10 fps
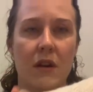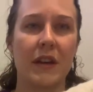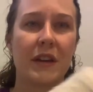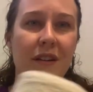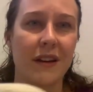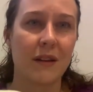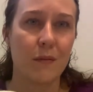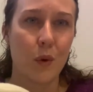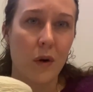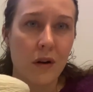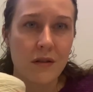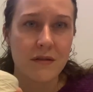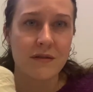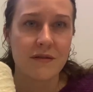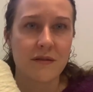I need more
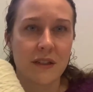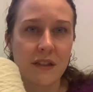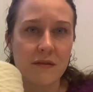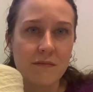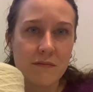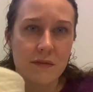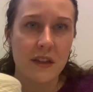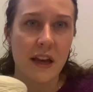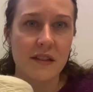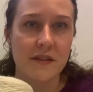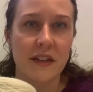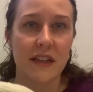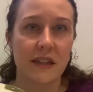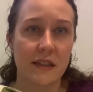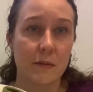like skeins of it,
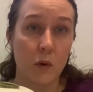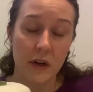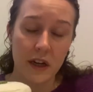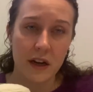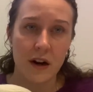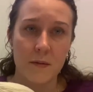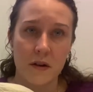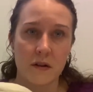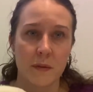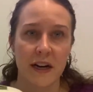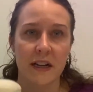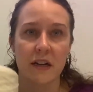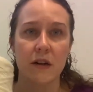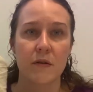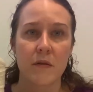and it's more economical to buy it in a
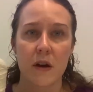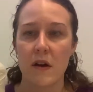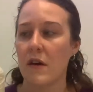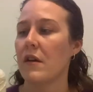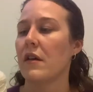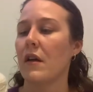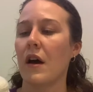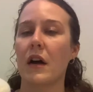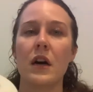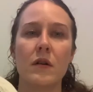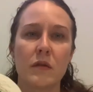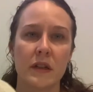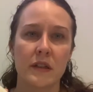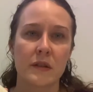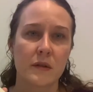cone. A cone
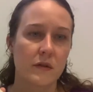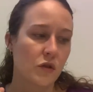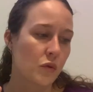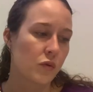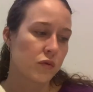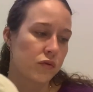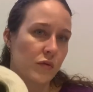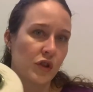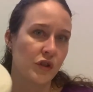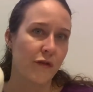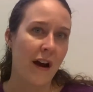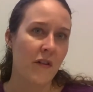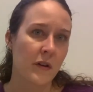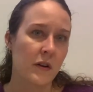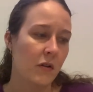is
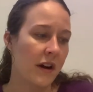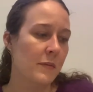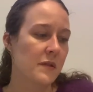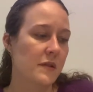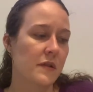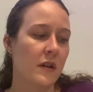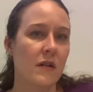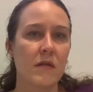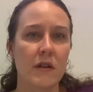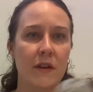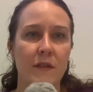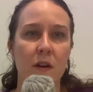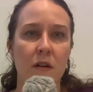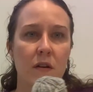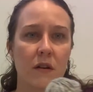500 grams, so if
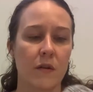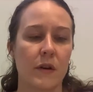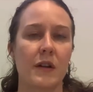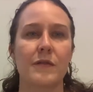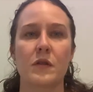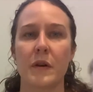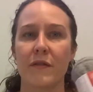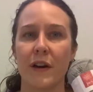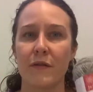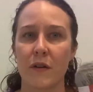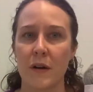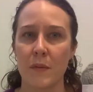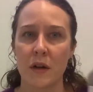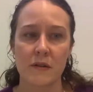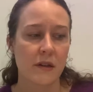you're going off 25-gram
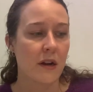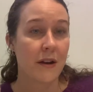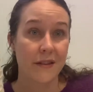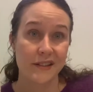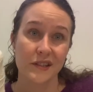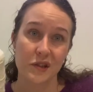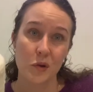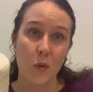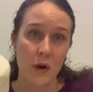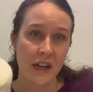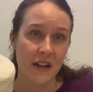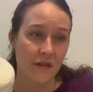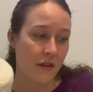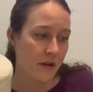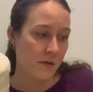balls, this is 20
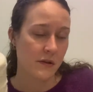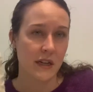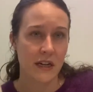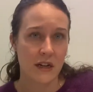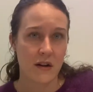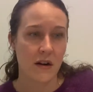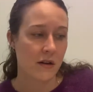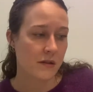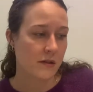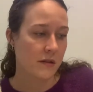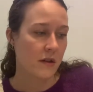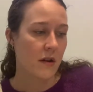of those, and it costs